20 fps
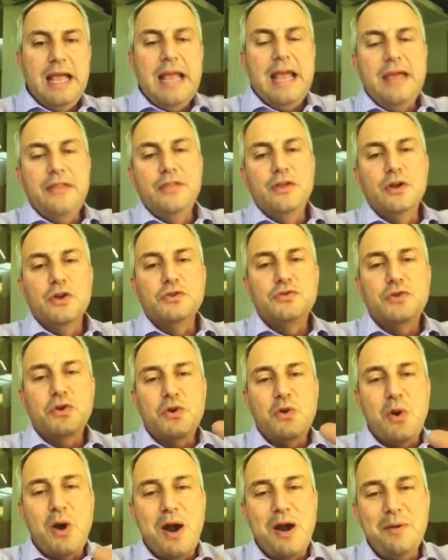And those
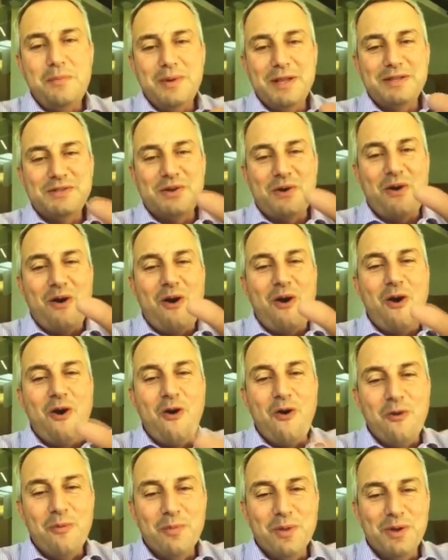requirements are
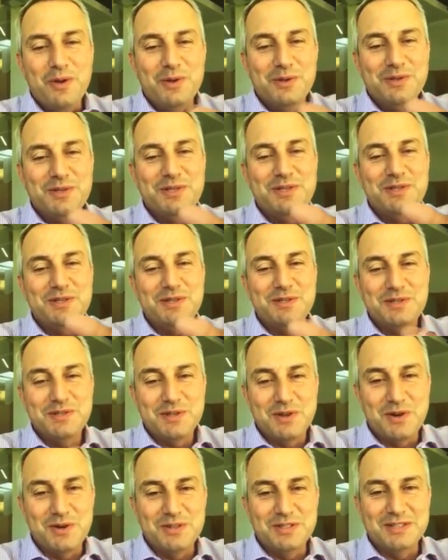almost
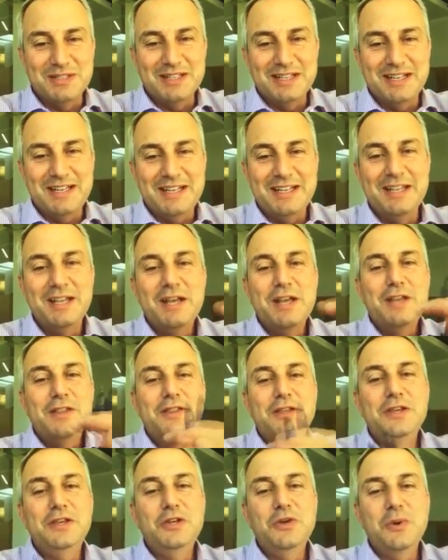certainly
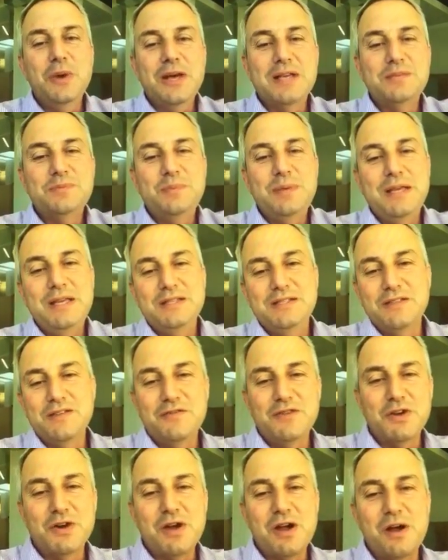the USPs
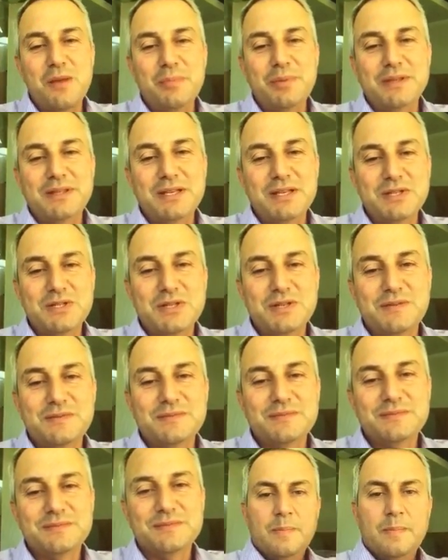of your competition.
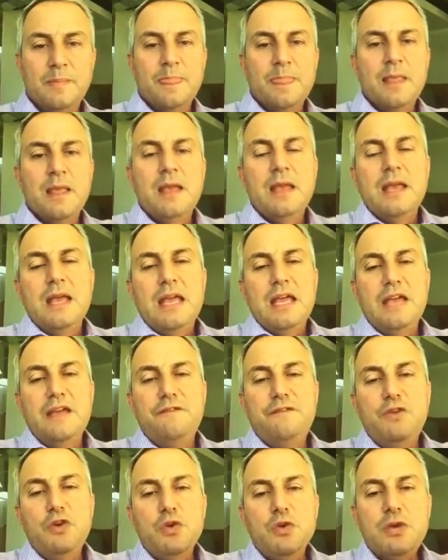
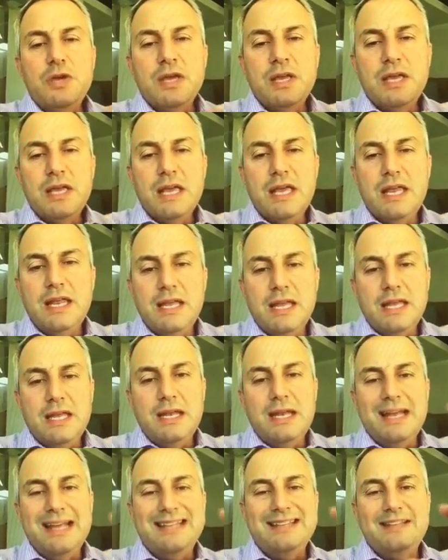If you can get
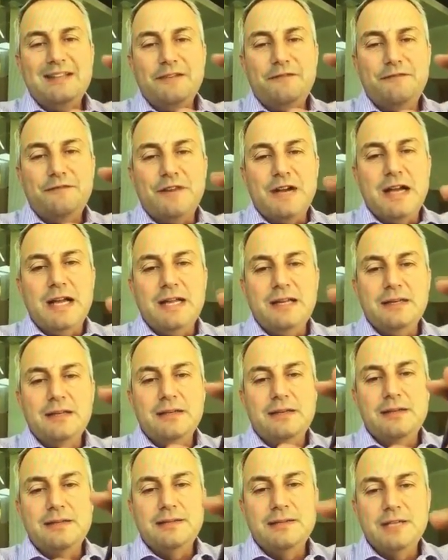in and define
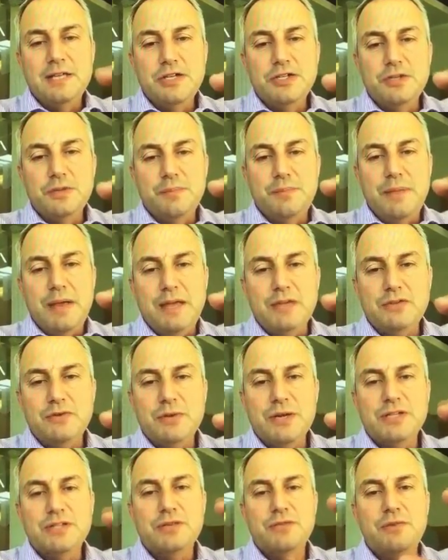a decision
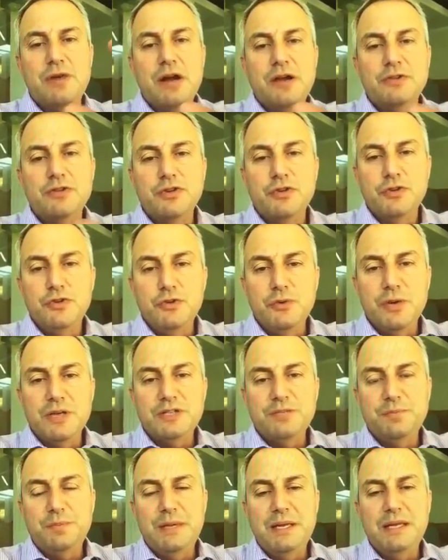matrix around your
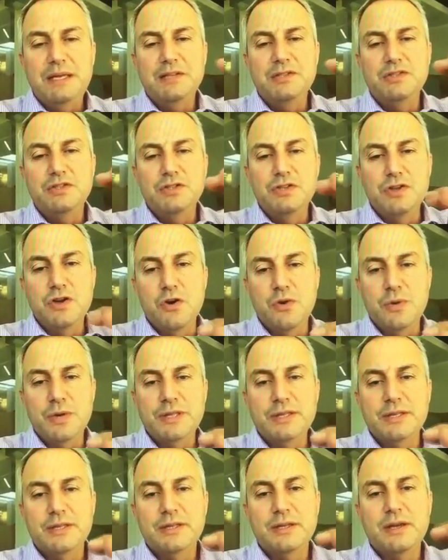USPs,
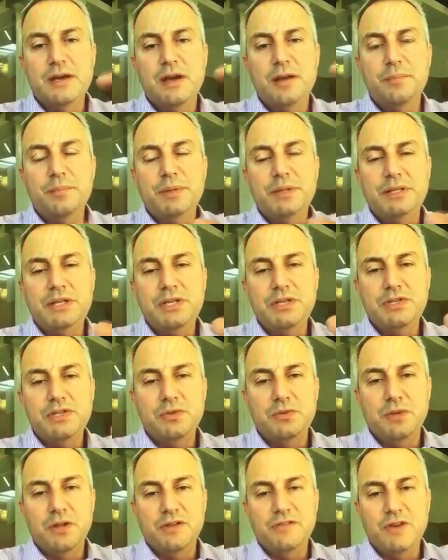knowing that the
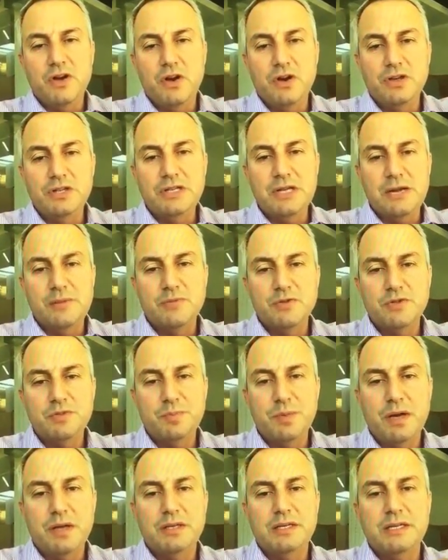competition will have a hard time
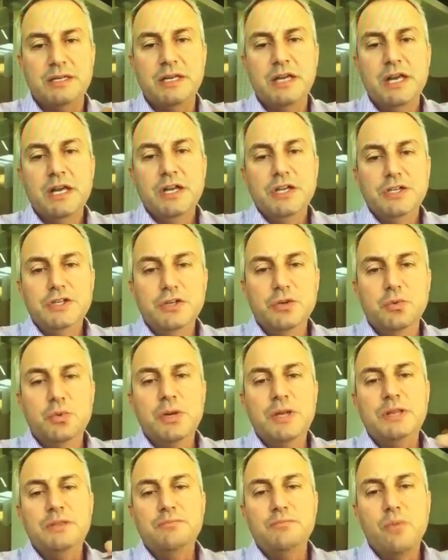responding, you'll
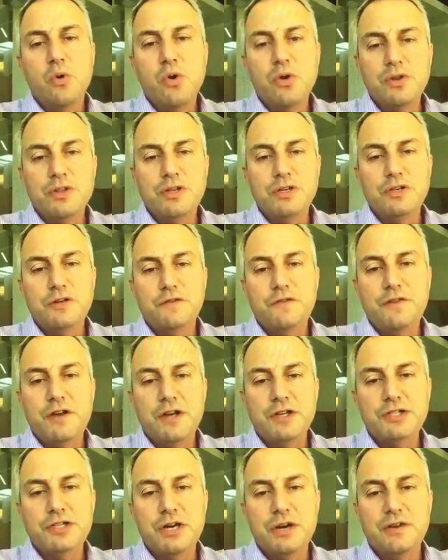win more than your
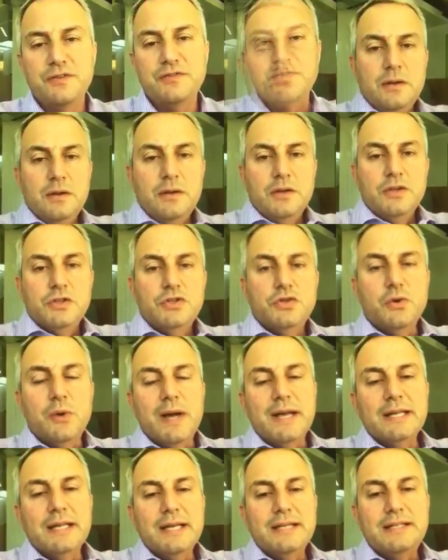fair share. So
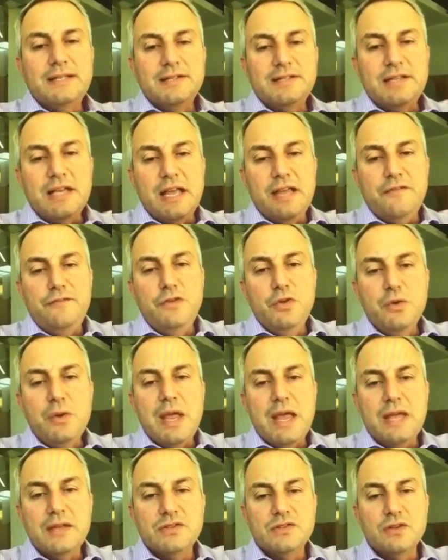I like to say, if you
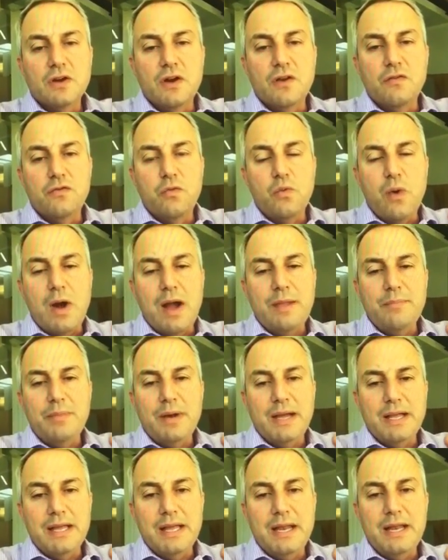can't solve why
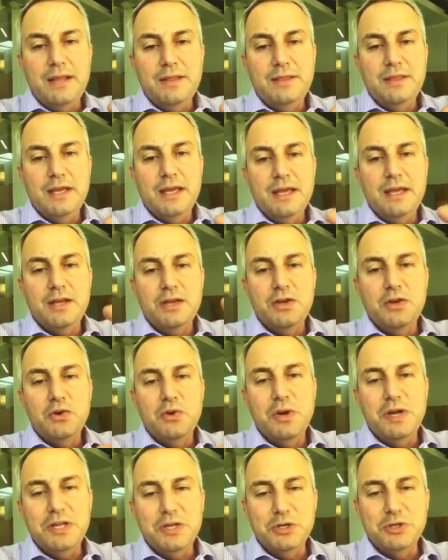buy anything,
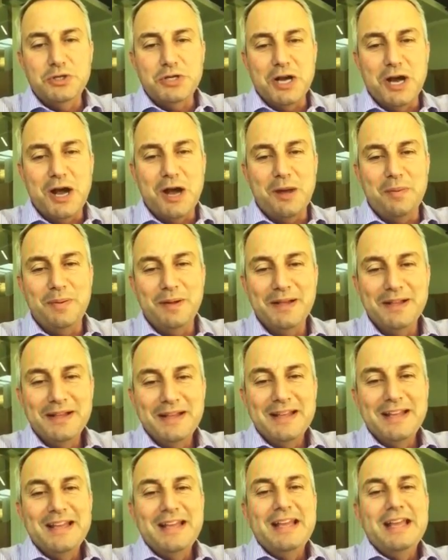quit your job.
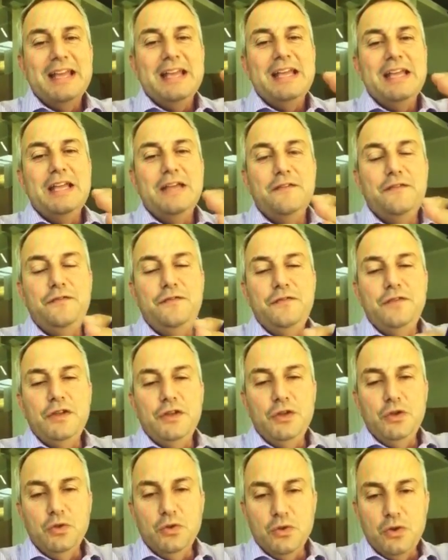If
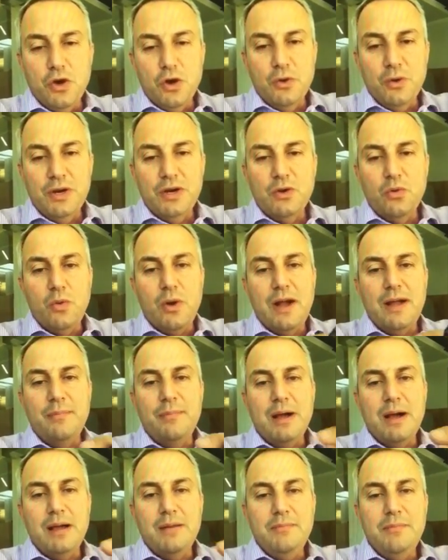you go into why
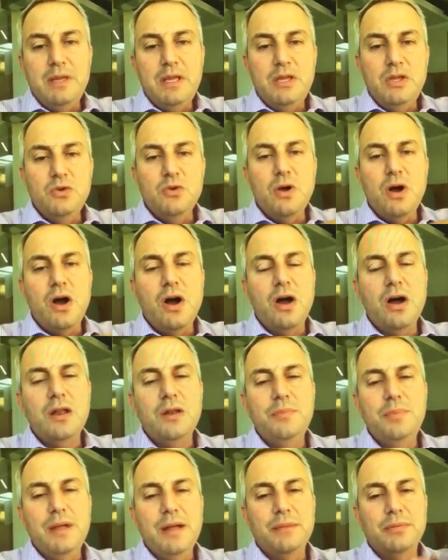buy me, you ought
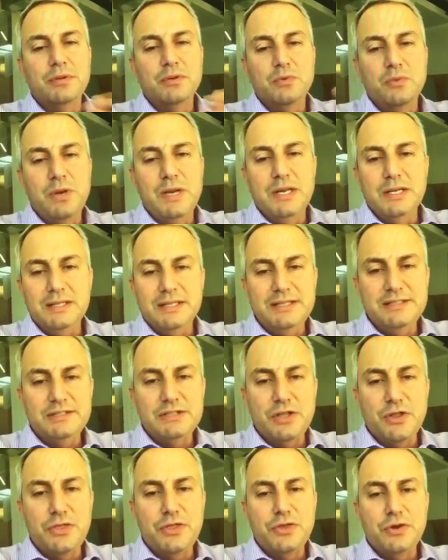to be able to win at
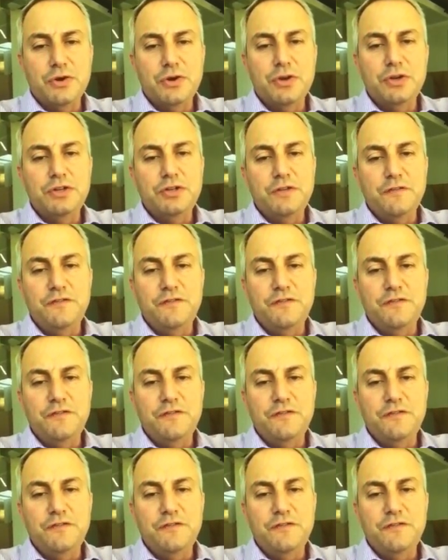least a third to